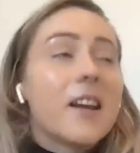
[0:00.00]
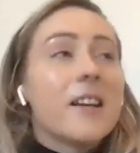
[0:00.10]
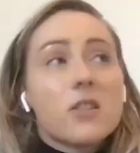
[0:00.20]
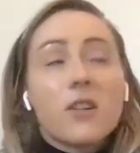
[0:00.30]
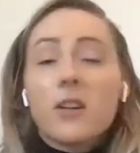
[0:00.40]
and
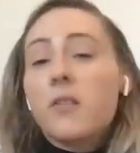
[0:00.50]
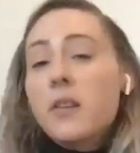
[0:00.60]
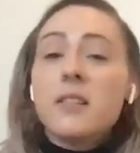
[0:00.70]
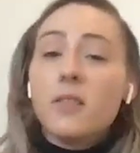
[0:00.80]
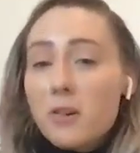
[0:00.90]
I started
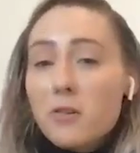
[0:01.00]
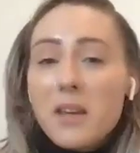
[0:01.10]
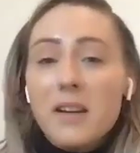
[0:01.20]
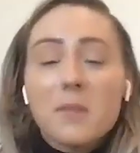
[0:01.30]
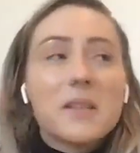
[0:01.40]
going to local
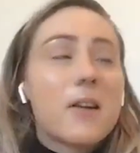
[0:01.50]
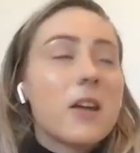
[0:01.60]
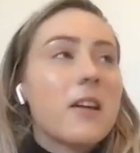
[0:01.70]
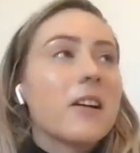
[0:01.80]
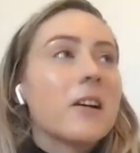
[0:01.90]
meetups
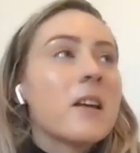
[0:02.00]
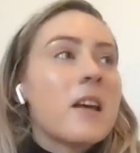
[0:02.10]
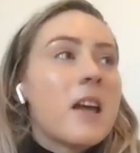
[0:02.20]
out here.